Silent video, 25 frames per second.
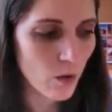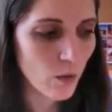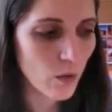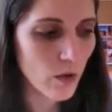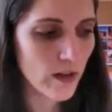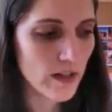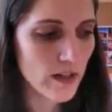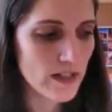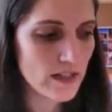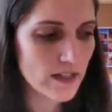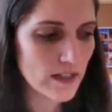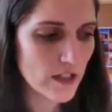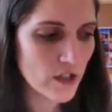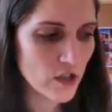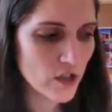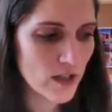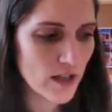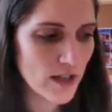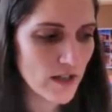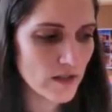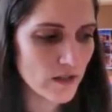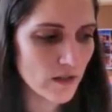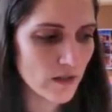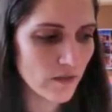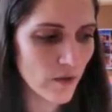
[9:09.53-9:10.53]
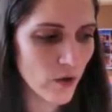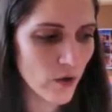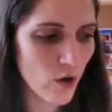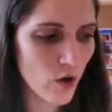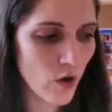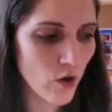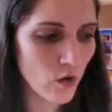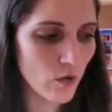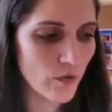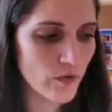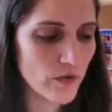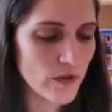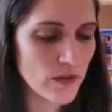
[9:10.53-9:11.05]
organization has
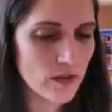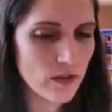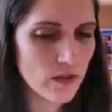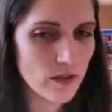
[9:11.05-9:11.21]
evolved,